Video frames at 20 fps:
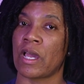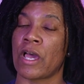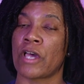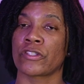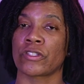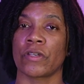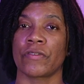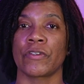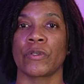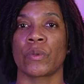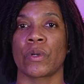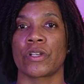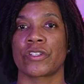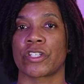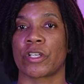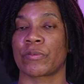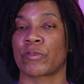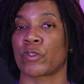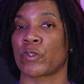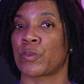so if you want to
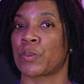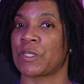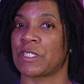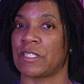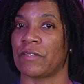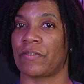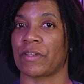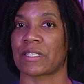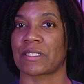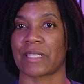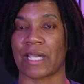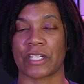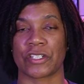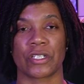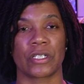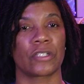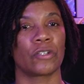jump to a specific section,